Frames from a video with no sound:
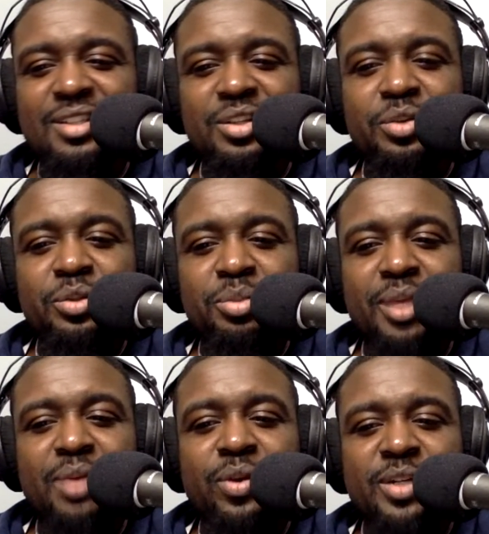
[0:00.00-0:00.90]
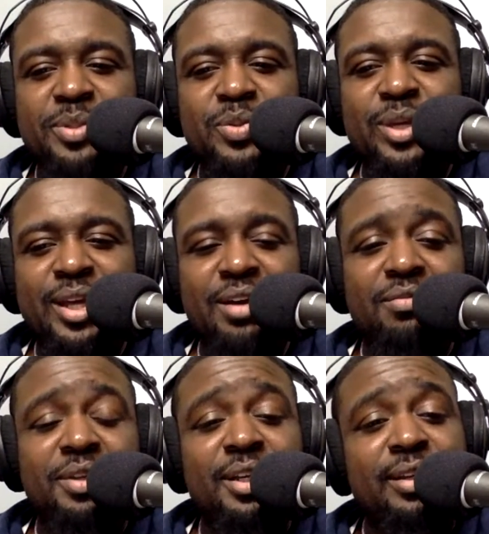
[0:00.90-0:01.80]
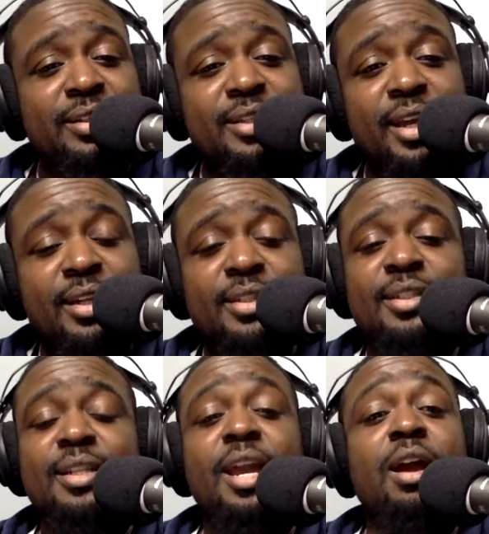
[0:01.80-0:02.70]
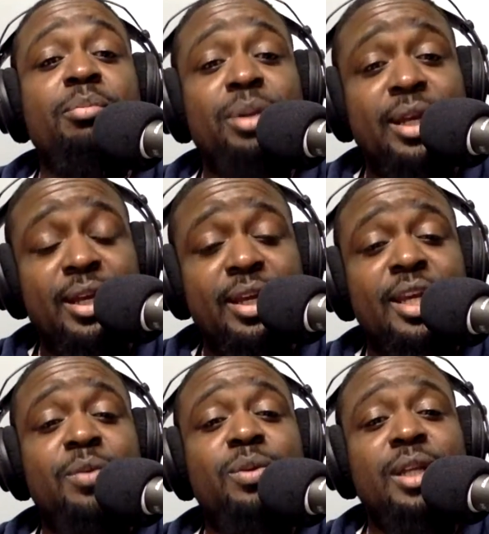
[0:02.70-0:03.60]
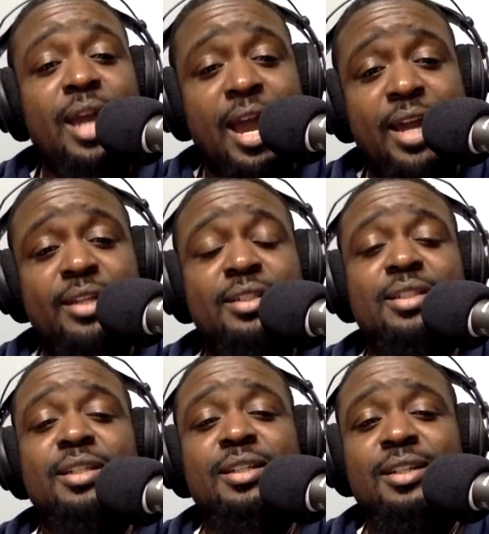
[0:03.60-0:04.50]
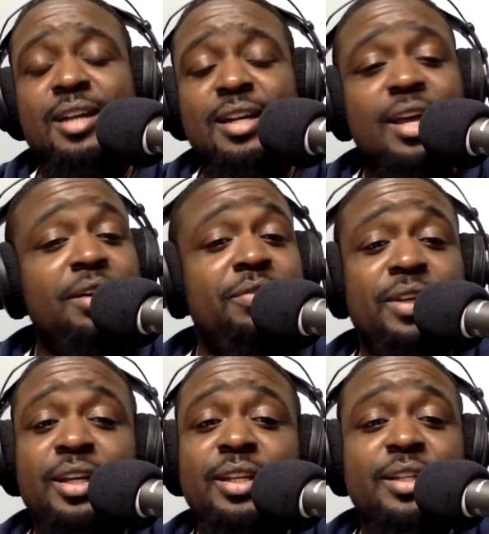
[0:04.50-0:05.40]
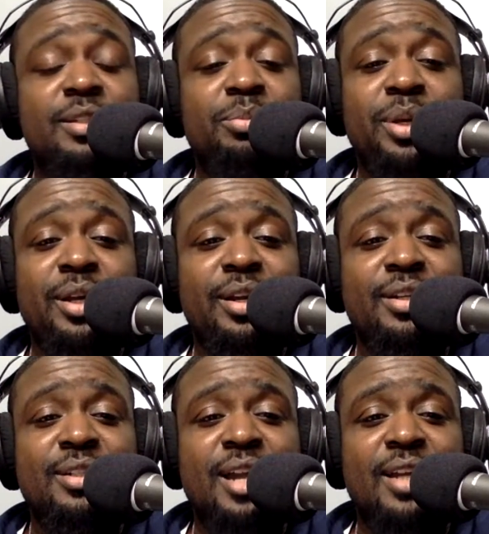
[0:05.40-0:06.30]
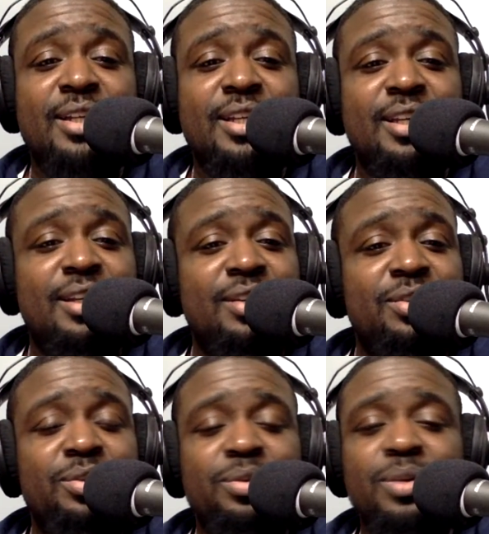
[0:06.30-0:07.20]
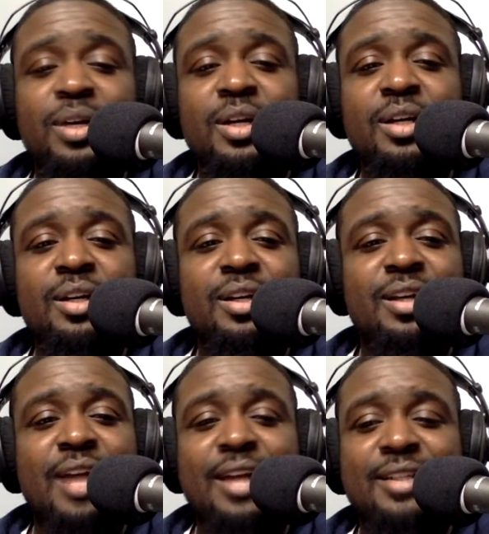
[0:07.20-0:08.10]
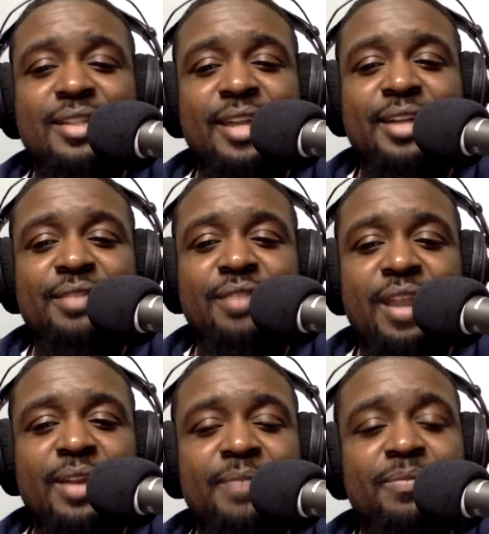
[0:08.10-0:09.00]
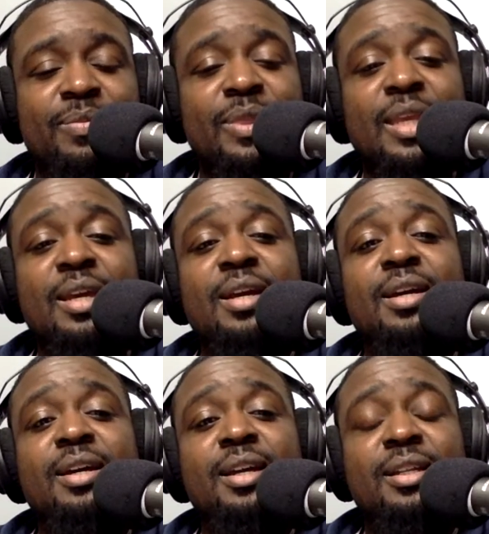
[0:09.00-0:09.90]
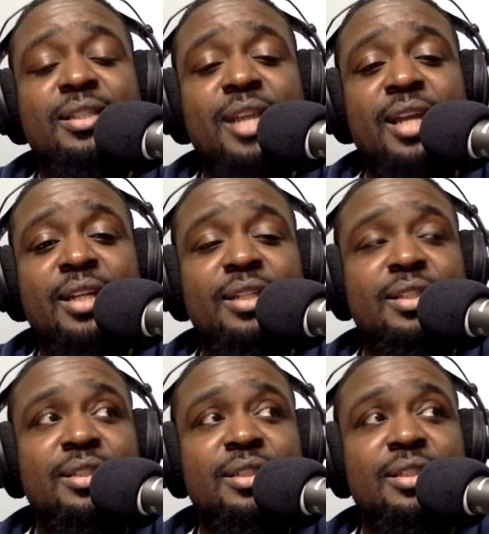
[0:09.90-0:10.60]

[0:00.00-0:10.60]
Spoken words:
Who's playing worse between LV and Jalen? They are playing equally ass. LV disappears like the kid who has stage fright, and Jalen